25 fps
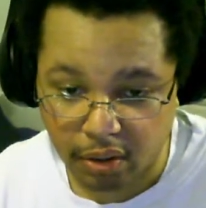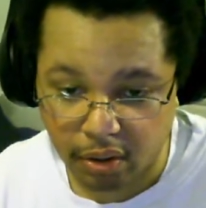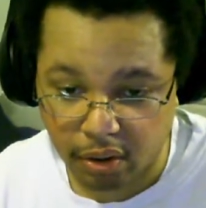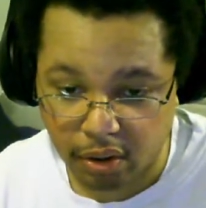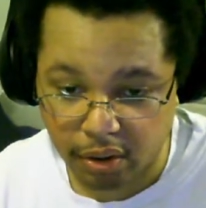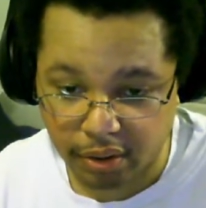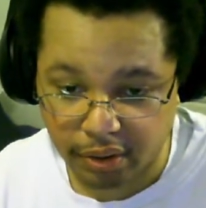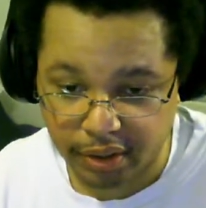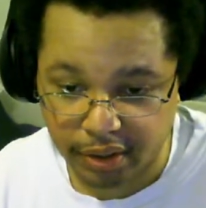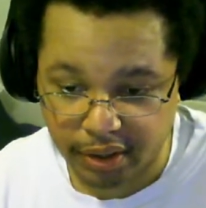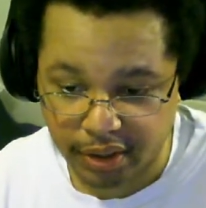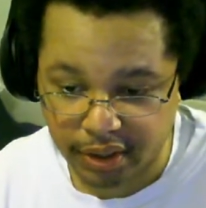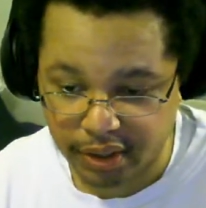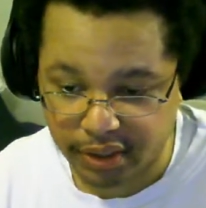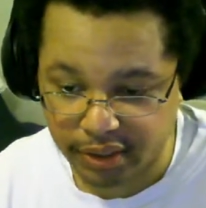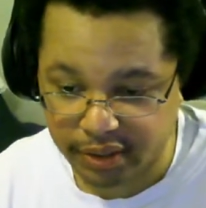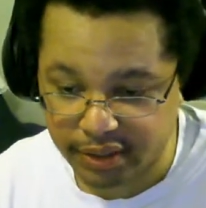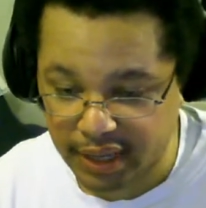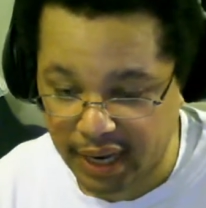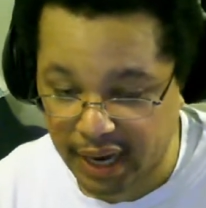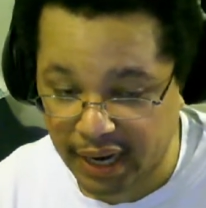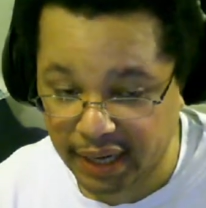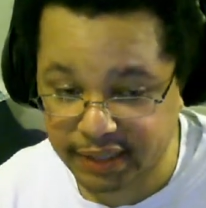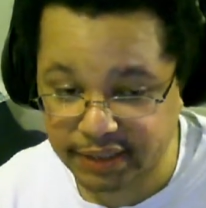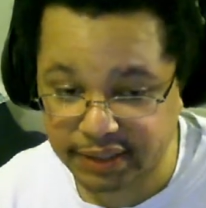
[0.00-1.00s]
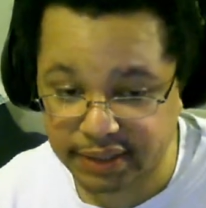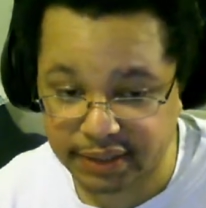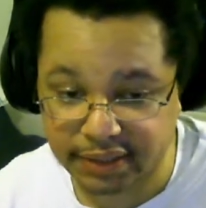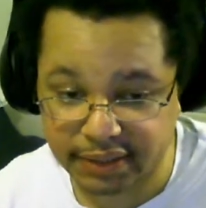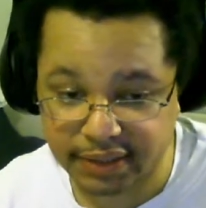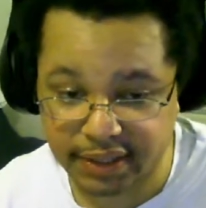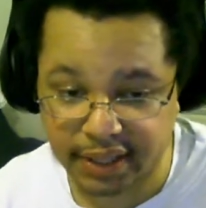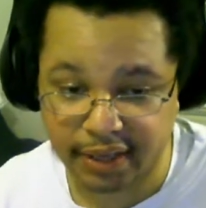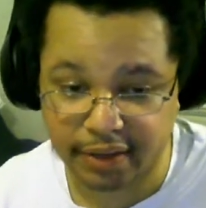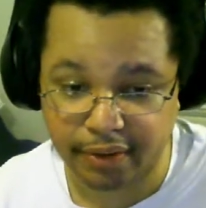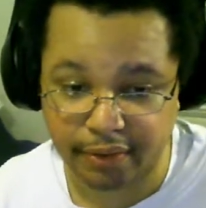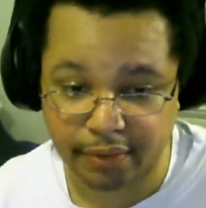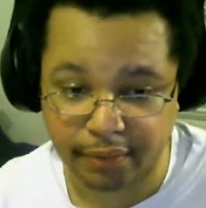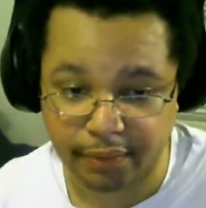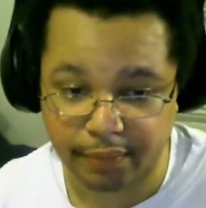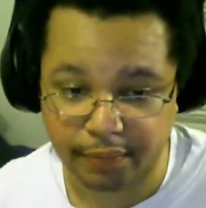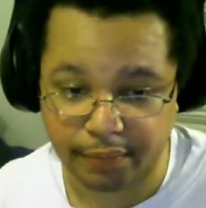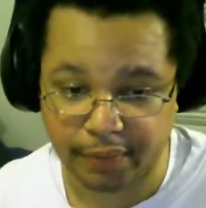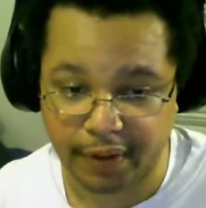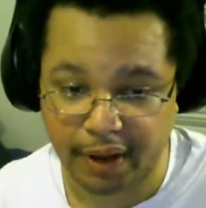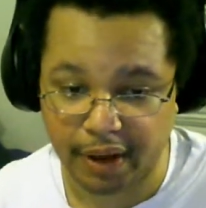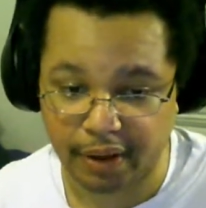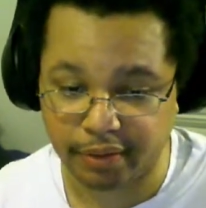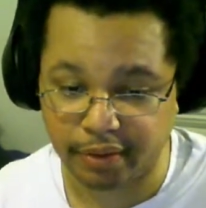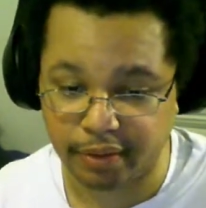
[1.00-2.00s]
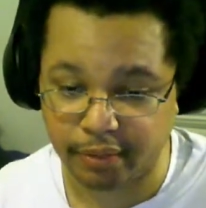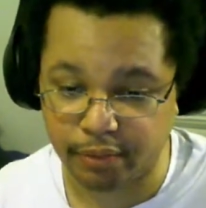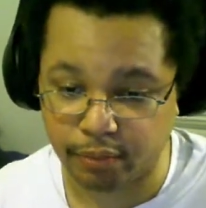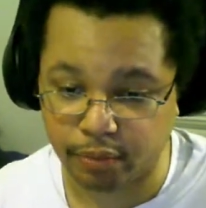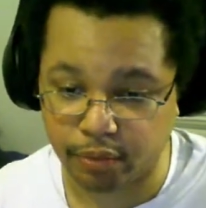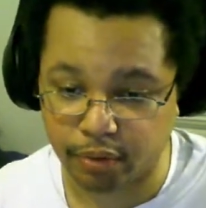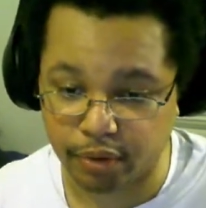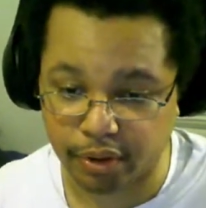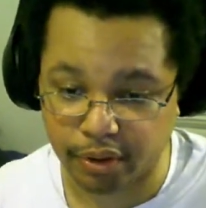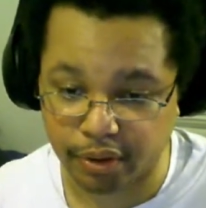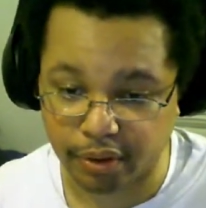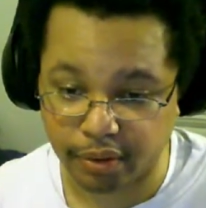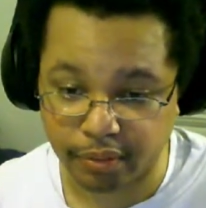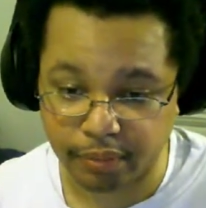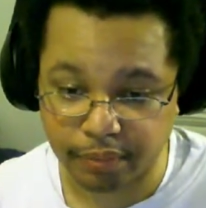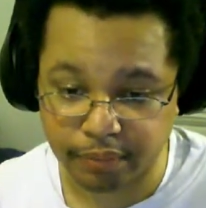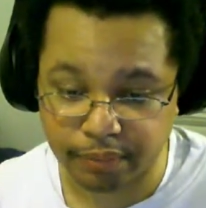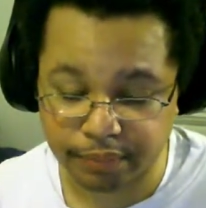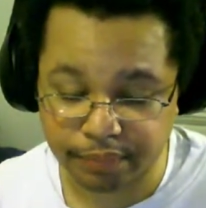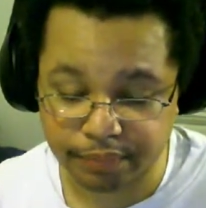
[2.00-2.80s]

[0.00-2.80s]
all the toxins that are found in water.